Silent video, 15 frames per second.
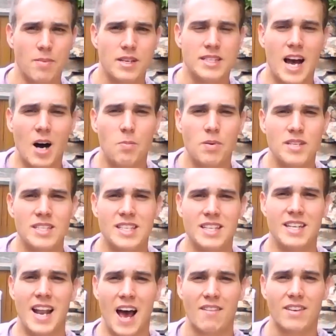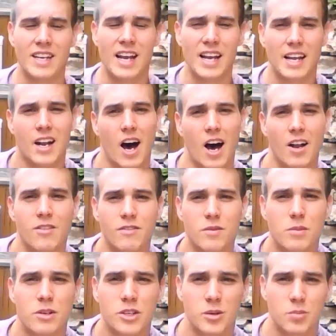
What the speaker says: is to help us to navigate an unfamiliar